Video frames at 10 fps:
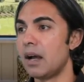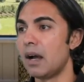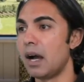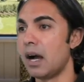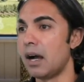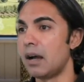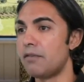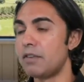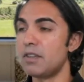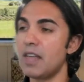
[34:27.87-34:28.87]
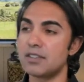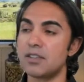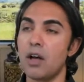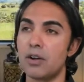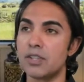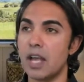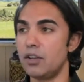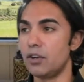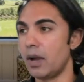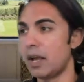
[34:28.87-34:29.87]
$50,000 at
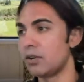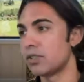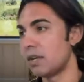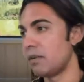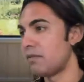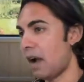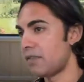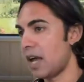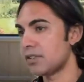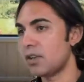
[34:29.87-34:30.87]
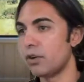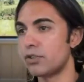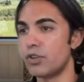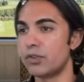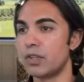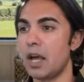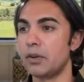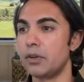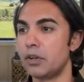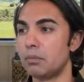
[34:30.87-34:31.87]
year end or $75,000 during the
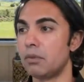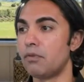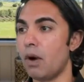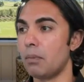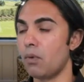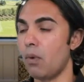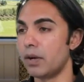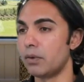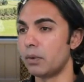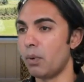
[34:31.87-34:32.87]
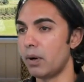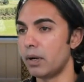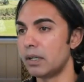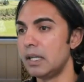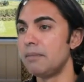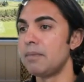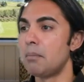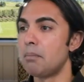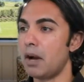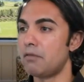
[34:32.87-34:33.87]
calendar year before I'm required to report.
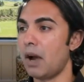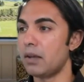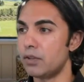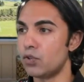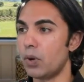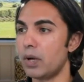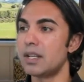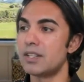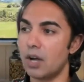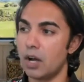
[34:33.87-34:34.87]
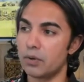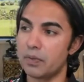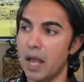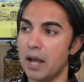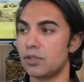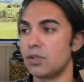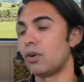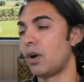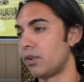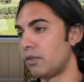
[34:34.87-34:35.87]
Married filing joint, it's $100,000
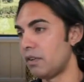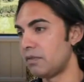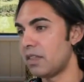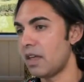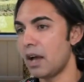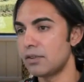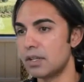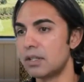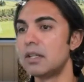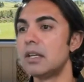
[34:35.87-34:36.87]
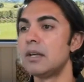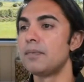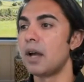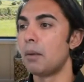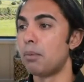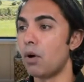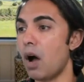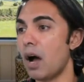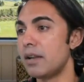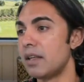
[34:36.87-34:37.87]
or $150,000.
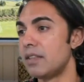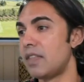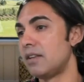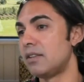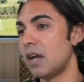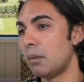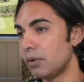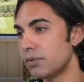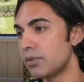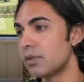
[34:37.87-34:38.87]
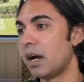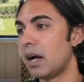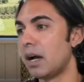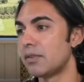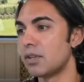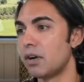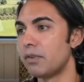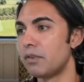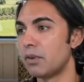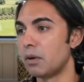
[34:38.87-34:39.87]
Abroad, it then doubles. So
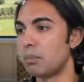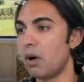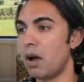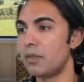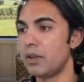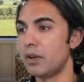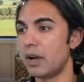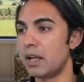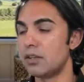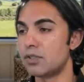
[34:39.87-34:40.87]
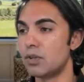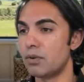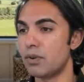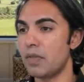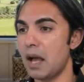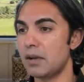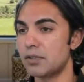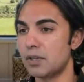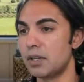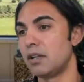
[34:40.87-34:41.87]
if you're abroad, the year end is
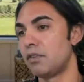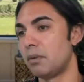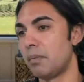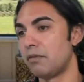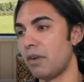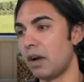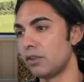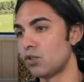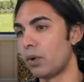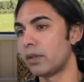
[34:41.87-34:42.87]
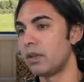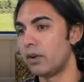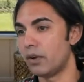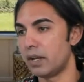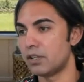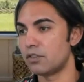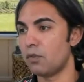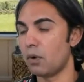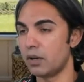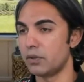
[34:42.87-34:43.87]
$200,000, and if you're married filing joint, the year end is
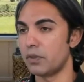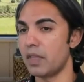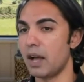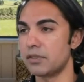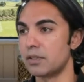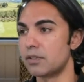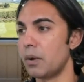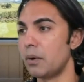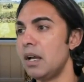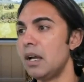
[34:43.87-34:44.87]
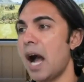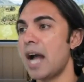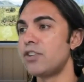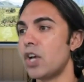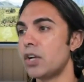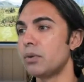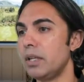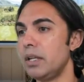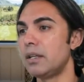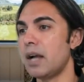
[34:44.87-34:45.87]
$400,000. So I
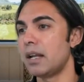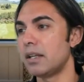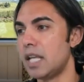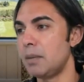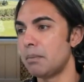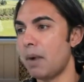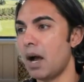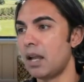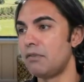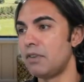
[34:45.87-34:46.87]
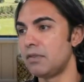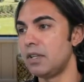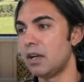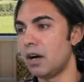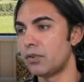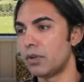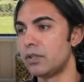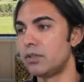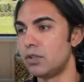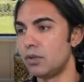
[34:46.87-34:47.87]
generally kind of keep in mind 50,
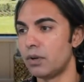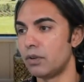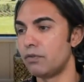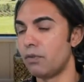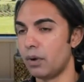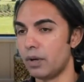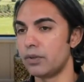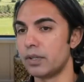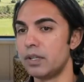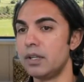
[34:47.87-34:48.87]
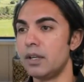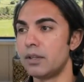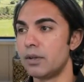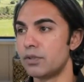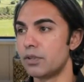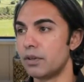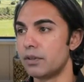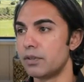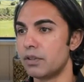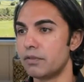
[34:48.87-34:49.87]
100, 200, 400. Those
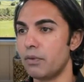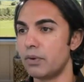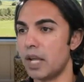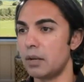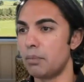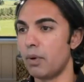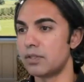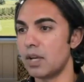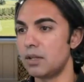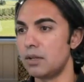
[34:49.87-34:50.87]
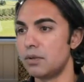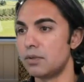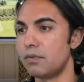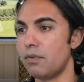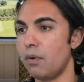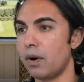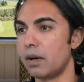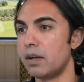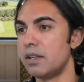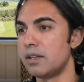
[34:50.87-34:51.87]
are the 4 data points I used
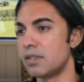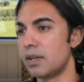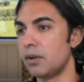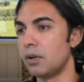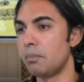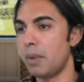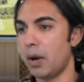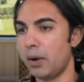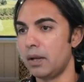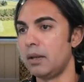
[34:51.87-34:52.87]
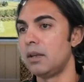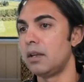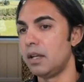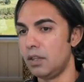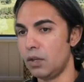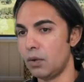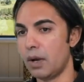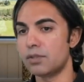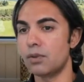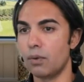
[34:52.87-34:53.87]
for single, married, in the
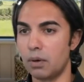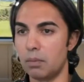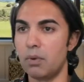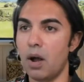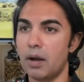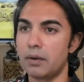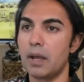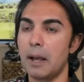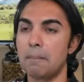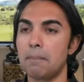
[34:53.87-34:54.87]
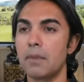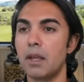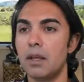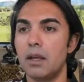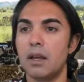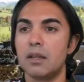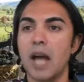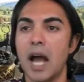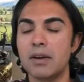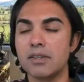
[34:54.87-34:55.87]
U.S. or abroad. Okay. The
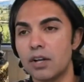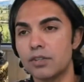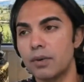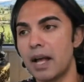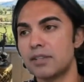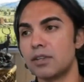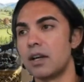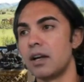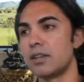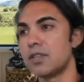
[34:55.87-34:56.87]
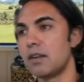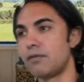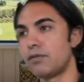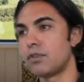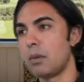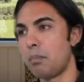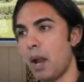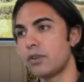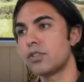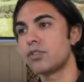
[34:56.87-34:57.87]
IRS also has a set of
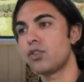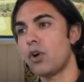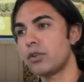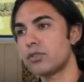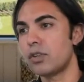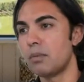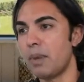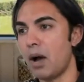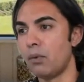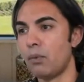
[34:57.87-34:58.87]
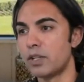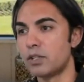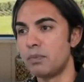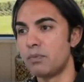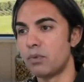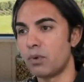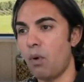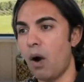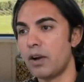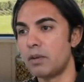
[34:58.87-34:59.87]
comparison charts about what is
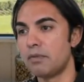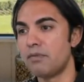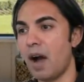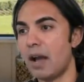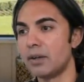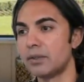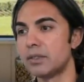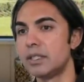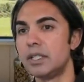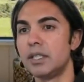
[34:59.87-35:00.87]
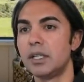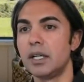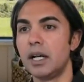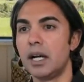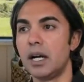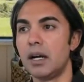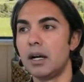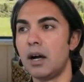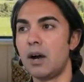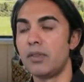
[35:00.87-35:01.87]
required to be filed
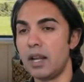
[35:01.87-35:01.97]
on the